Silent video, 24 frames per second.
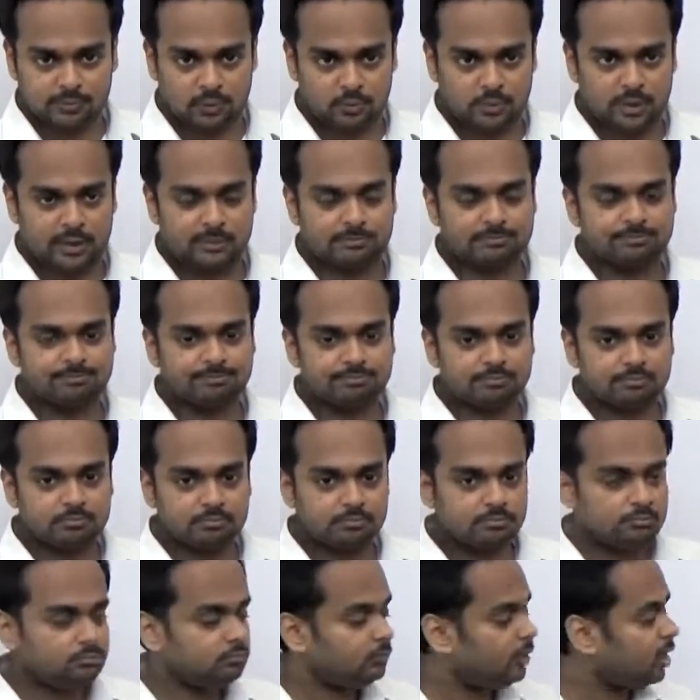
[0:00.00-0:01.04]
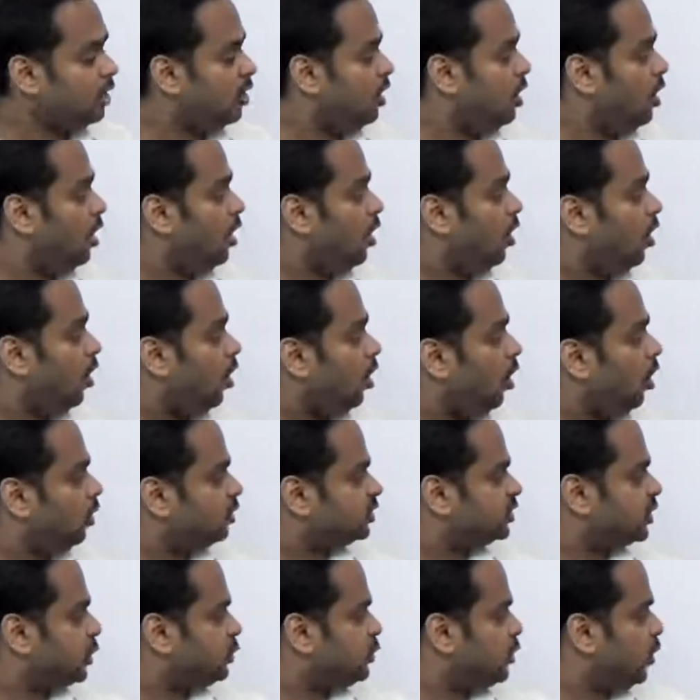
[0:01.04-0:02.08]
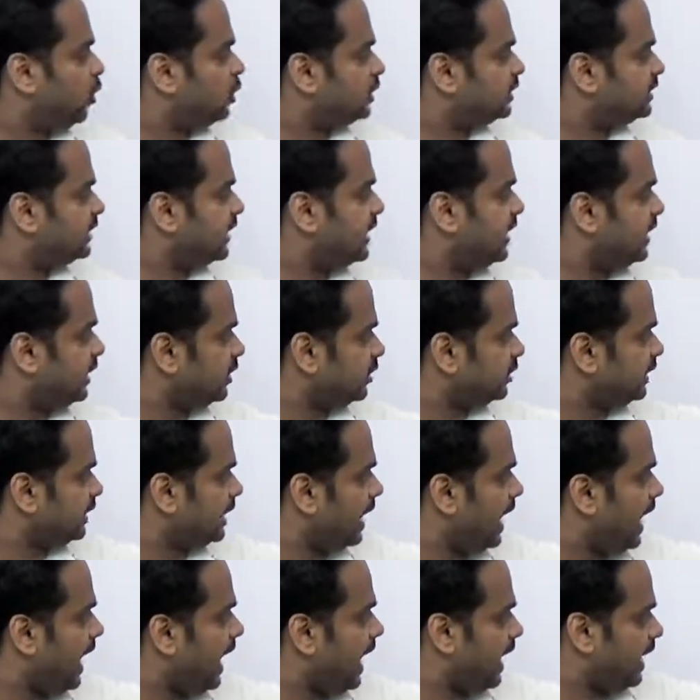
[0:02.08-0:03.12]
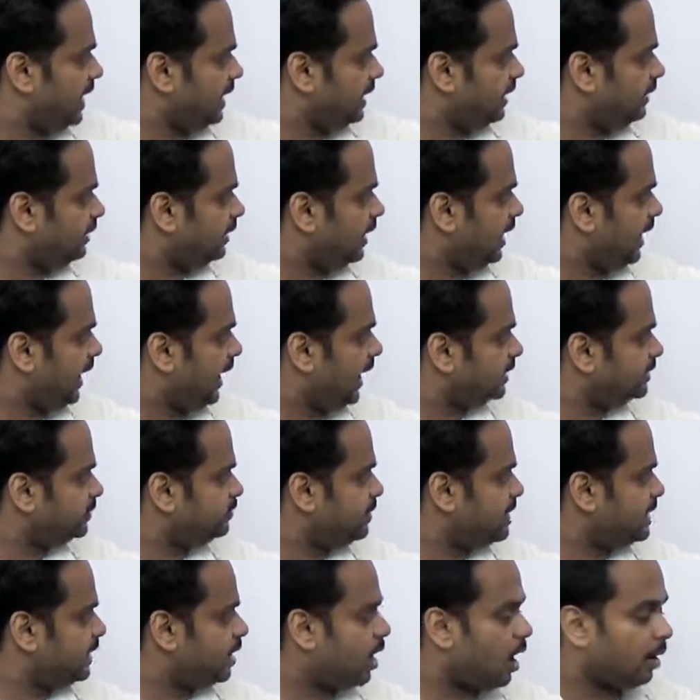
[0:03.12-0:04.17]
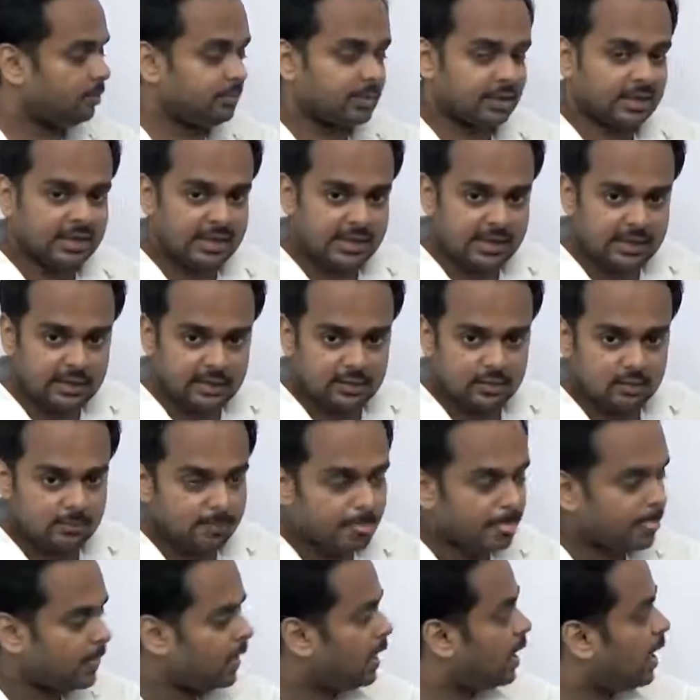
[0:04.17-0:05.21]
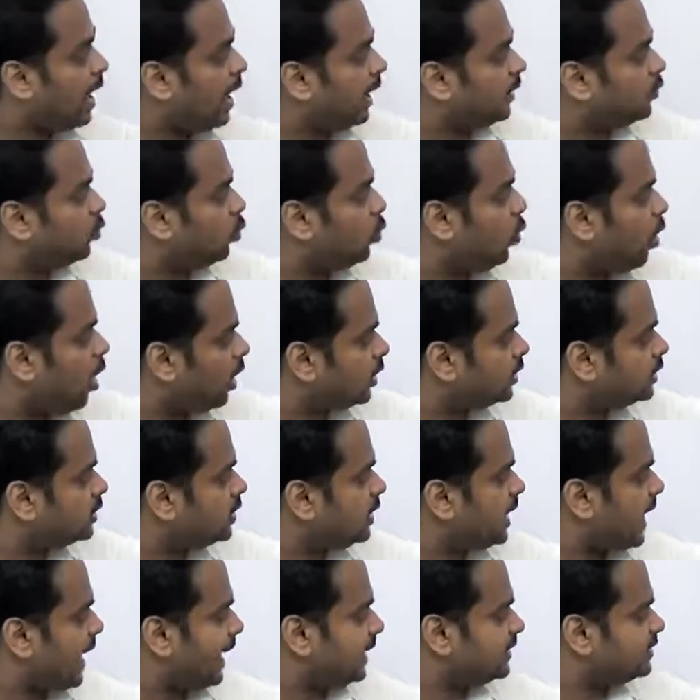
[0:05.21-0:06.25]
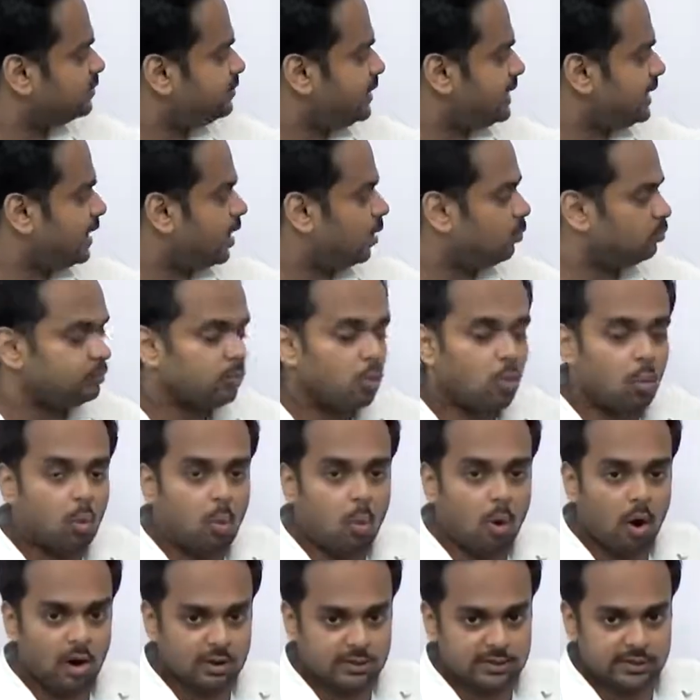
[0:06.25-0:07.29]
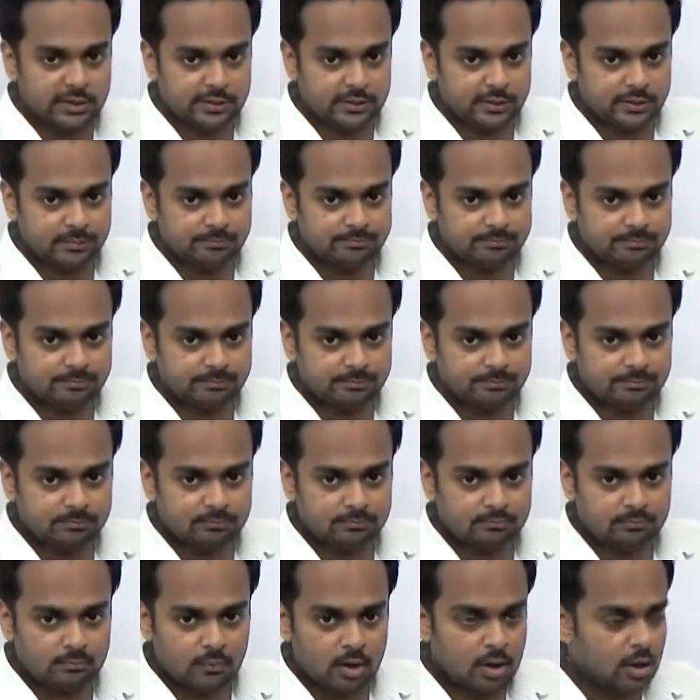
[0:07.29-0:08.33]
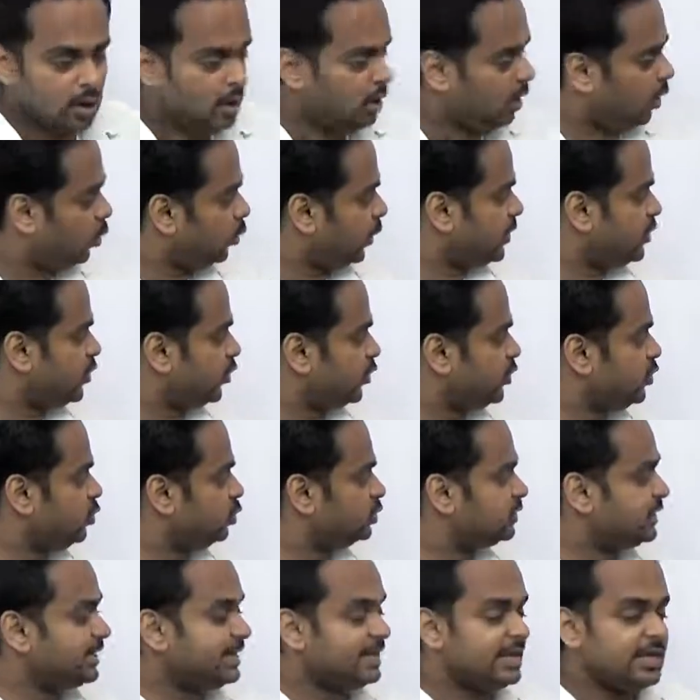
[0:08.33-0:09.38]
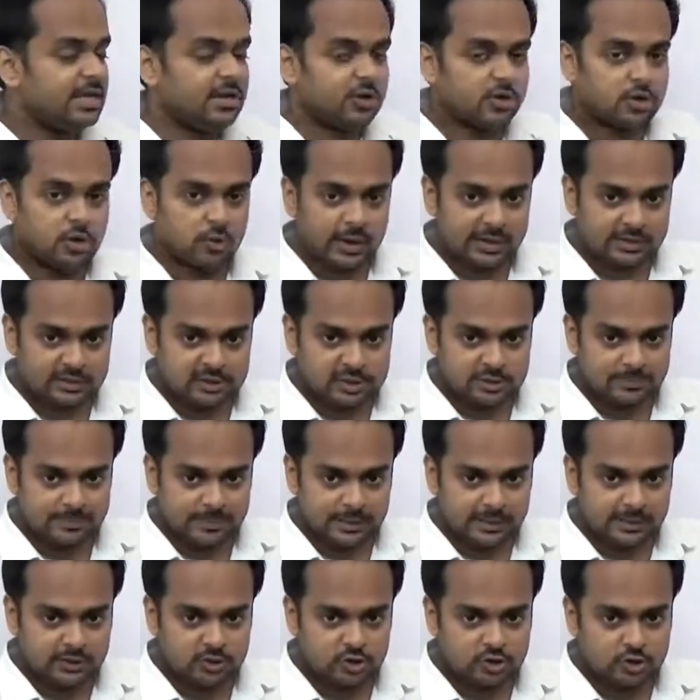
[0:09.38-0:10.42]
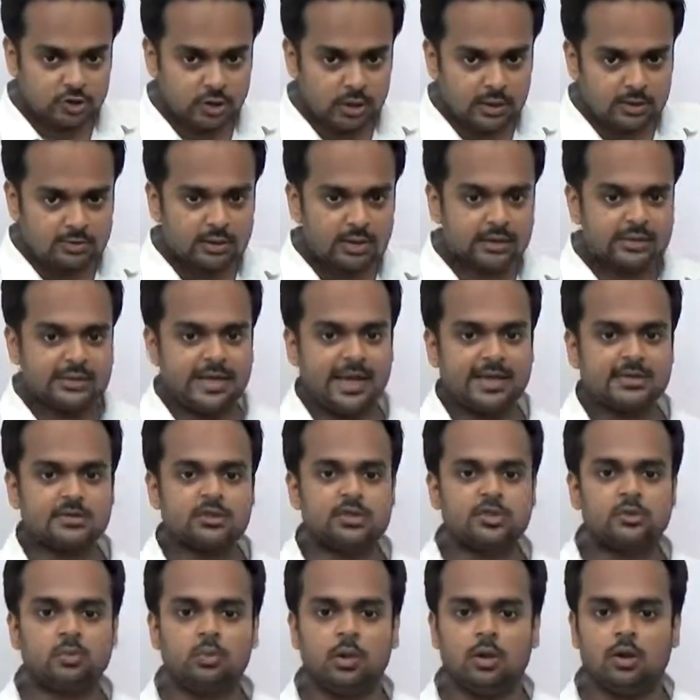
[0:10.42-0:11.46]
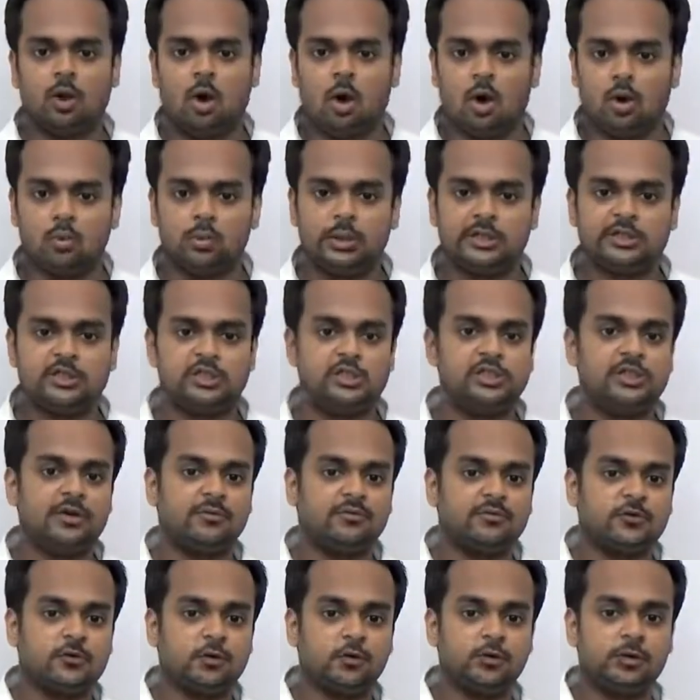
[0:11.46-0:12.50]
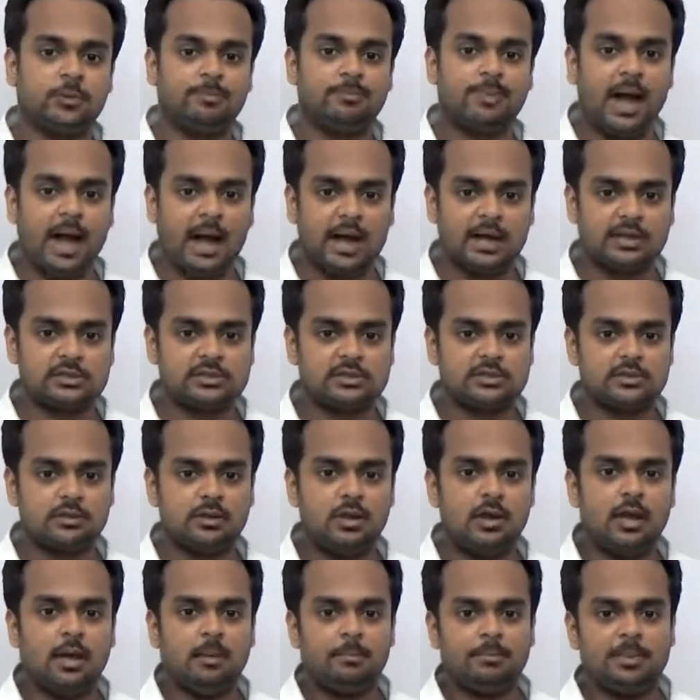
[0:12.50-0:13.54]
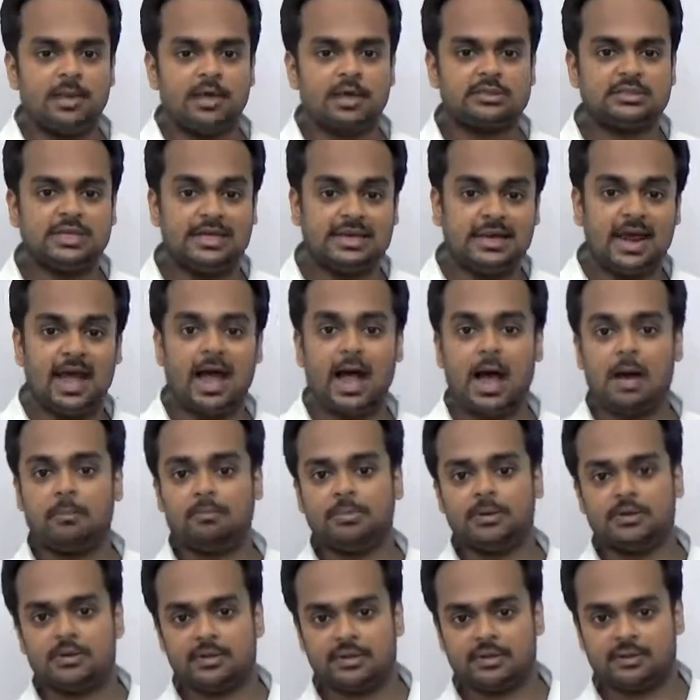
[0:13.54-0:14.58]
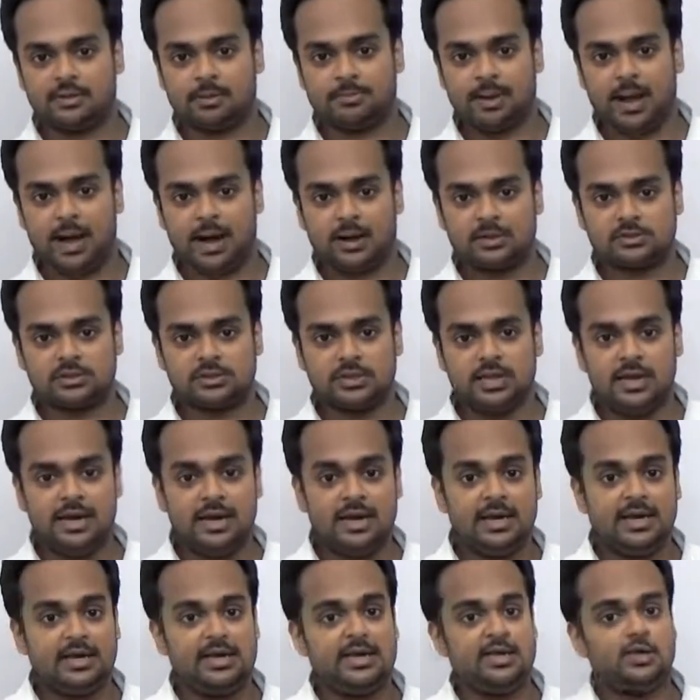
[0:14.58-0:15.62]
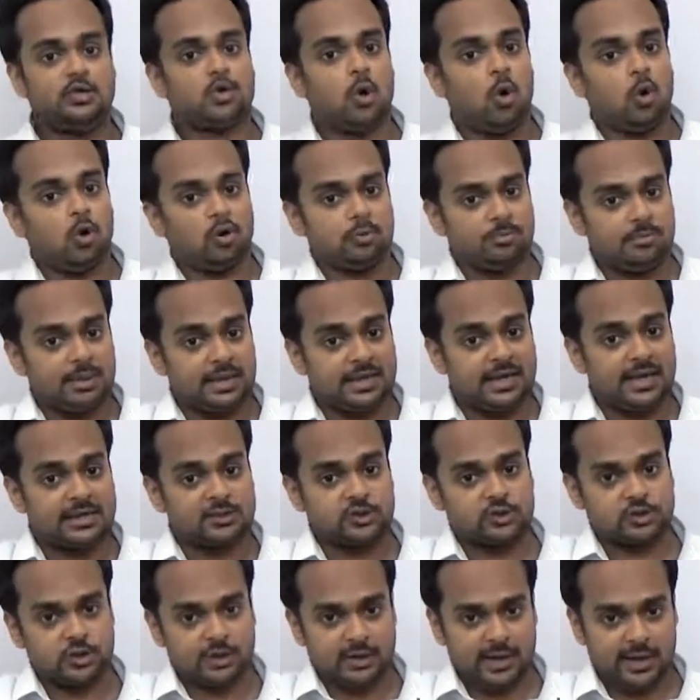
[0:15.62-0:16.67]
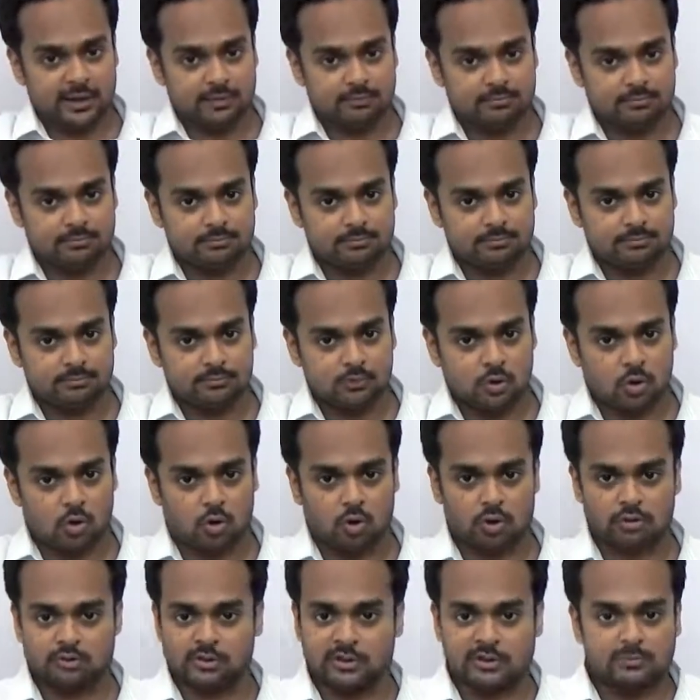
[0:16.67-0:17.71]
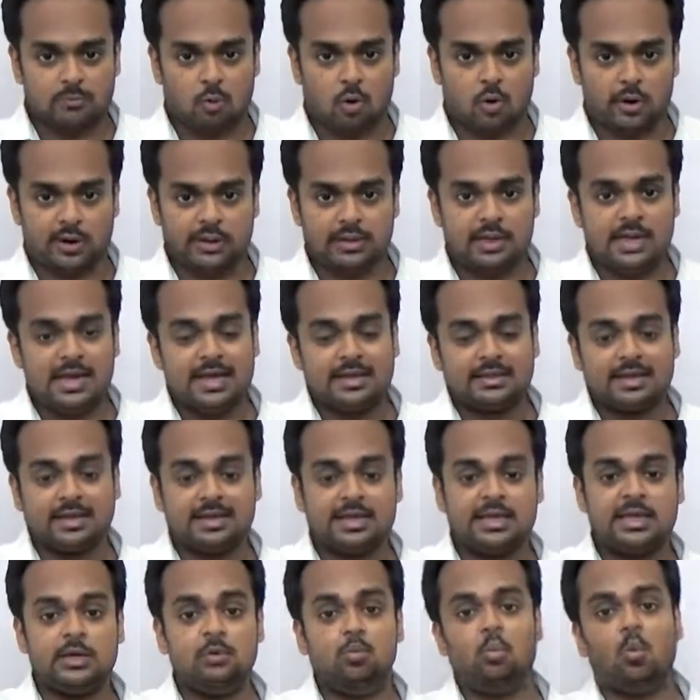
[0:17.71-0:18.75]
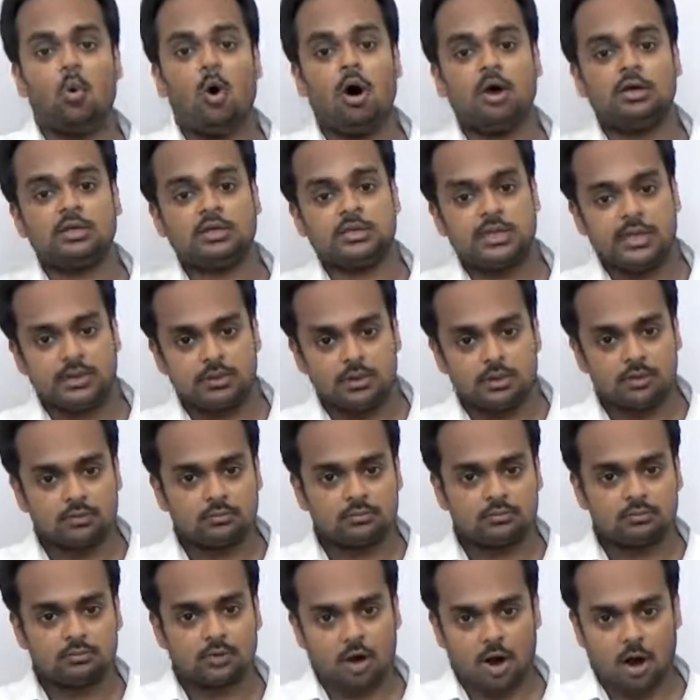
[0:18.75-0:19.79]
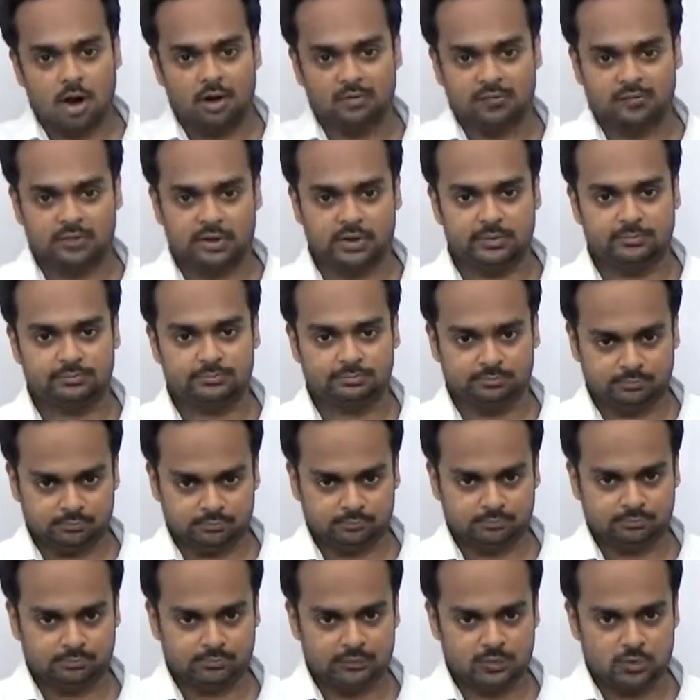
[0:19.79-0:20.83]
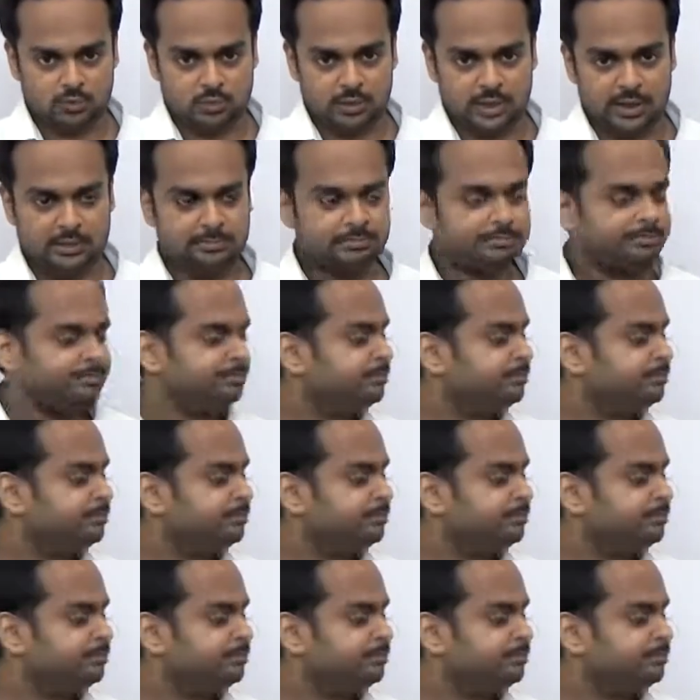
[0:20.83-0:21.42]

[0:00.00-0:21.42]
Okay. Also notice here that I has become he and want has become wanted. When you're using indirect speech, the tense will always shift to the past because it happened in the past. He told me yesterday or this morning that he wanted coffee. Okay?